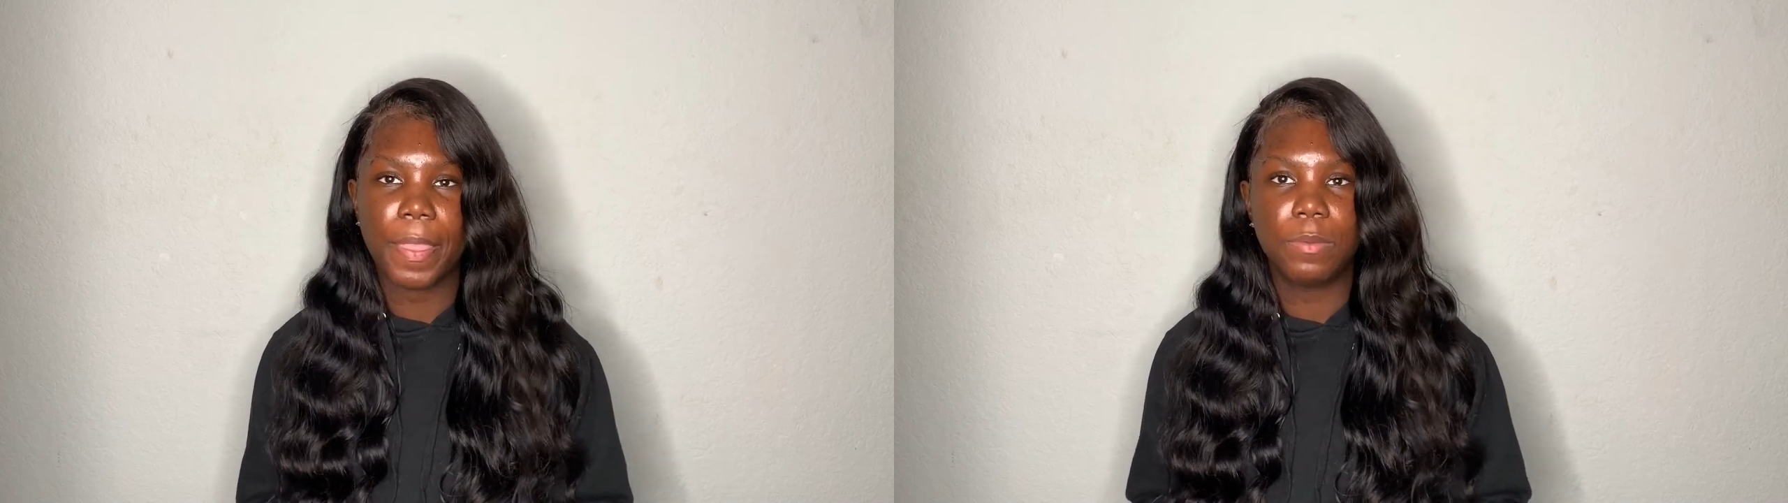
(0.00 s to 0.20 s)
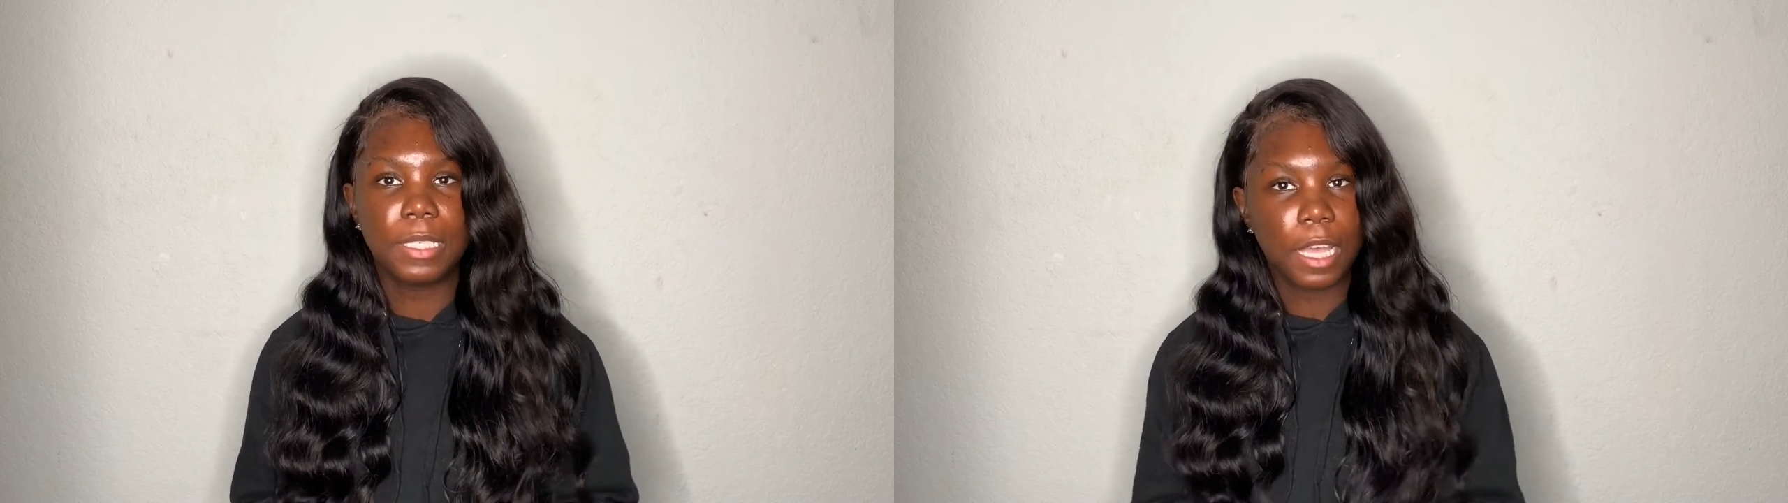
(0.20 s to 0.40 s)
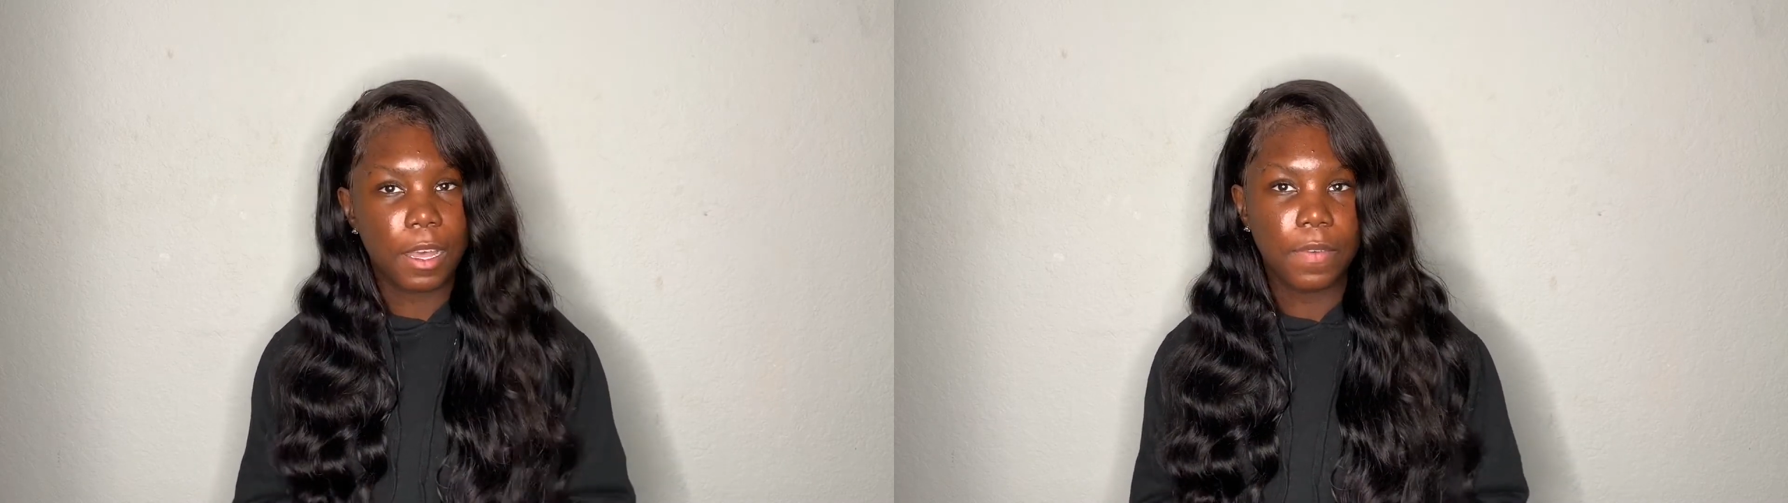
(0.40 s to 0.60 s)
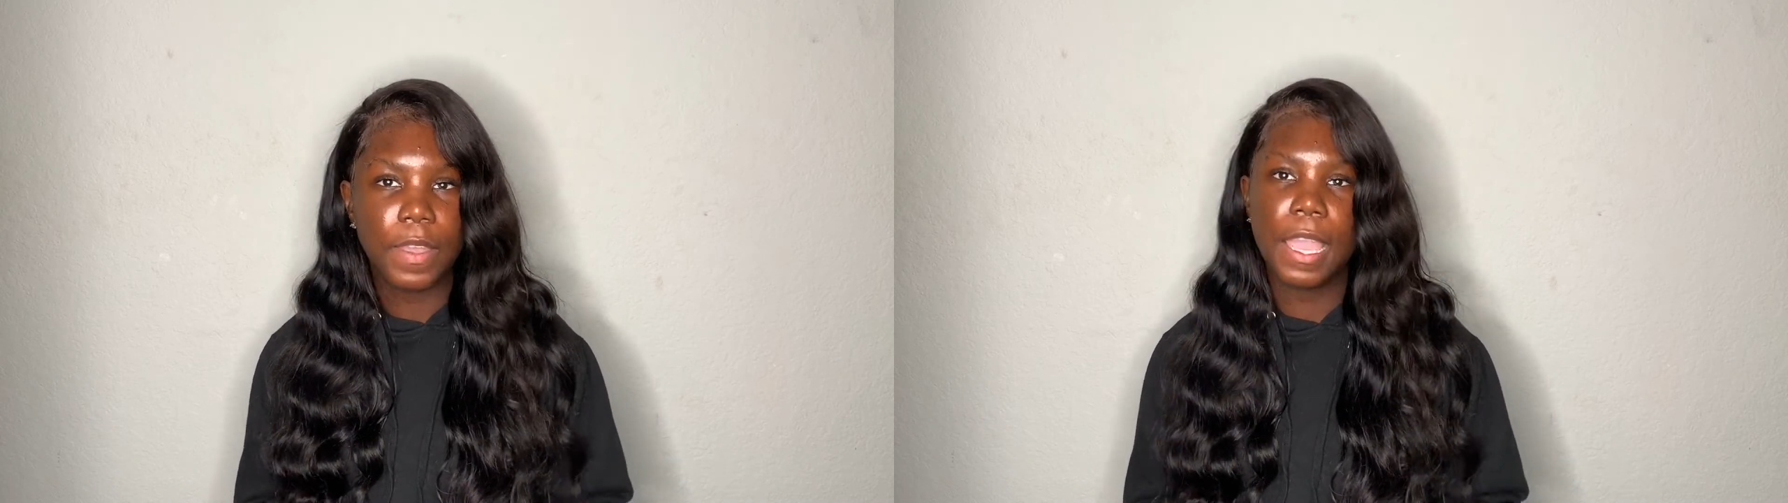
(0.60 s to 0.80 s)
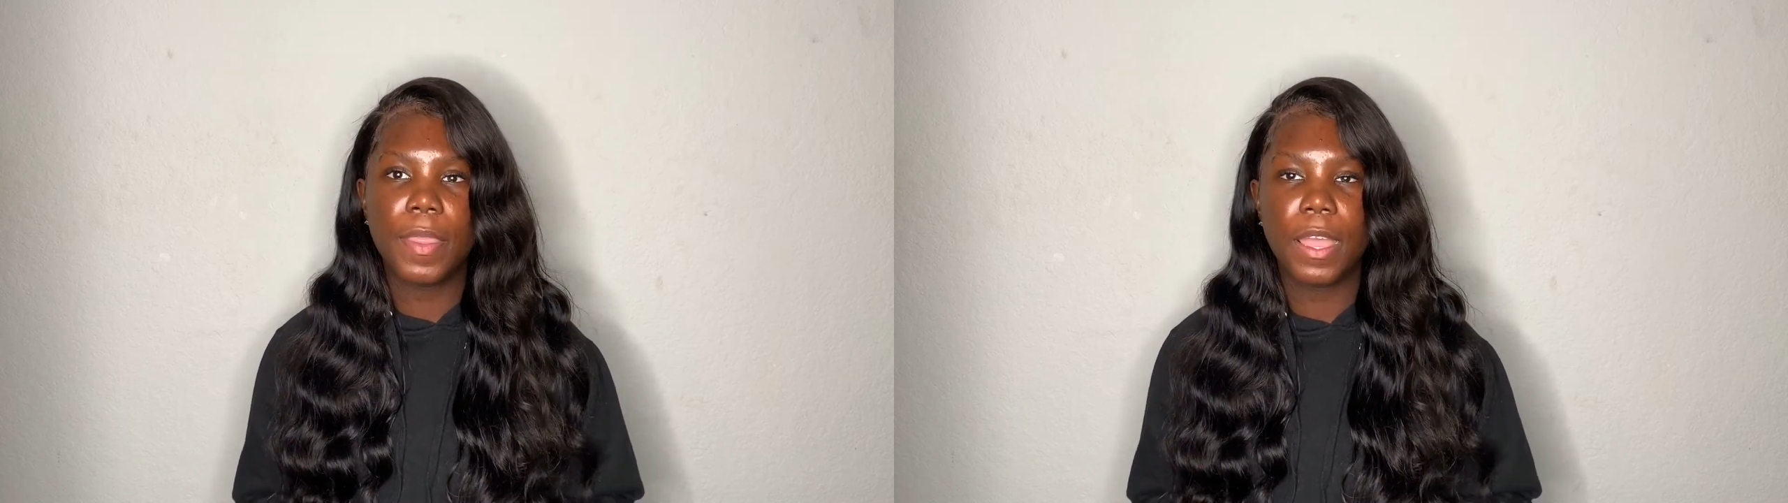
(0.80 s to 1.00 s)

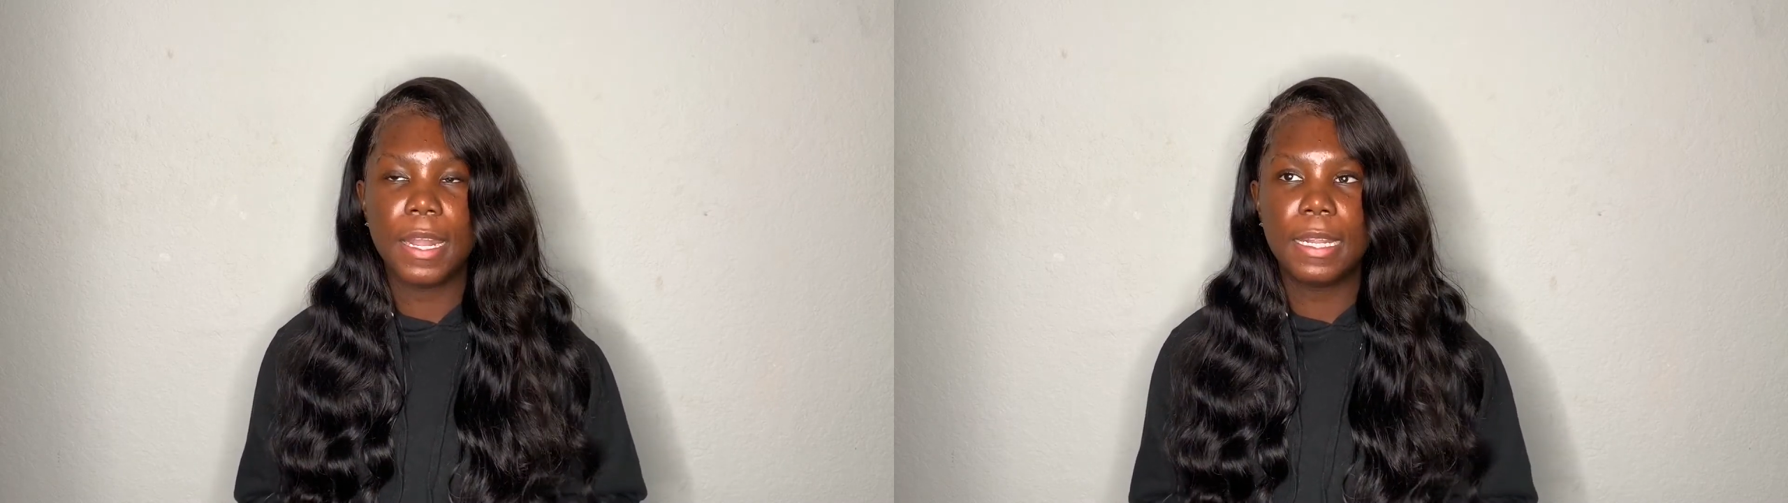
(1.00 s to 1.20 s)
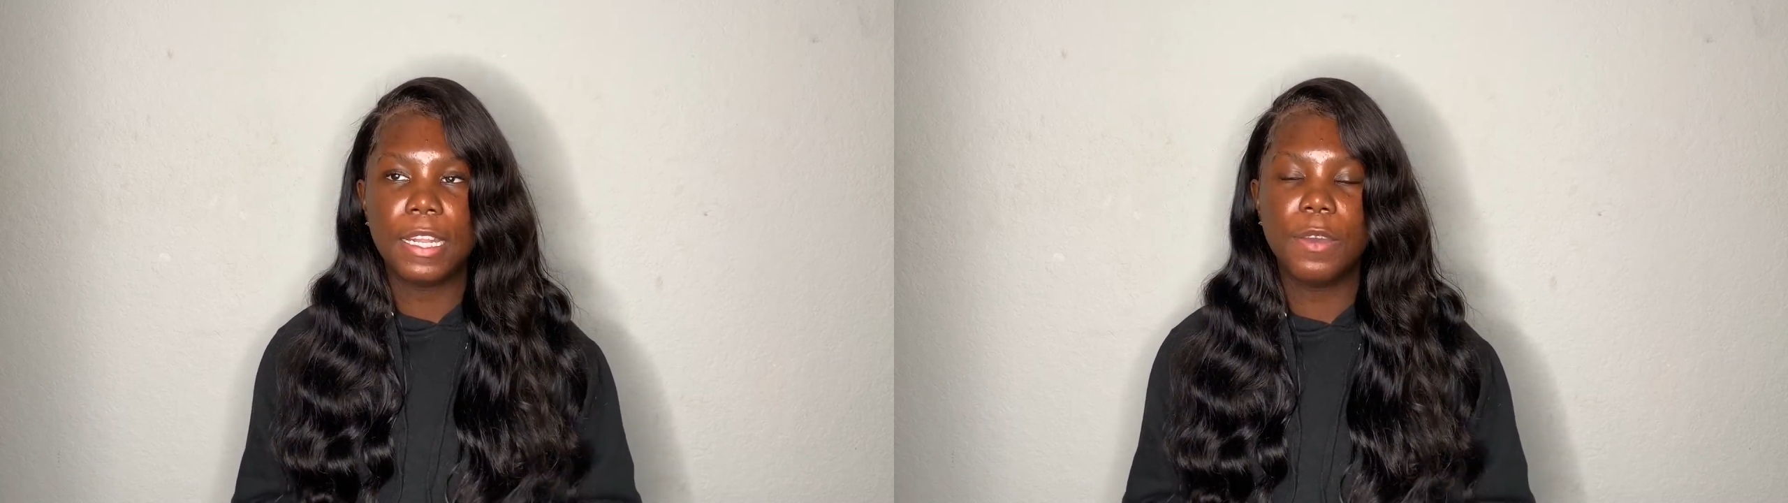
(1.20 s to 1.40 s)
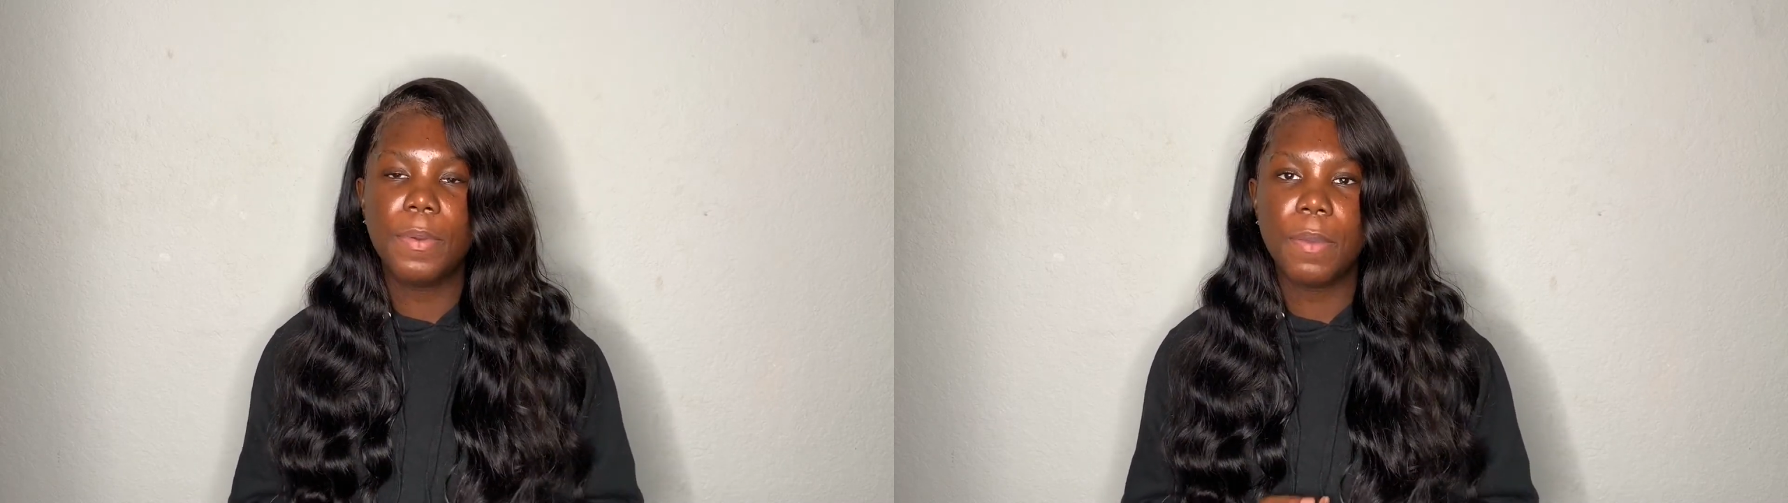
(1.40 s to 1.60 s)
themselves and a little bit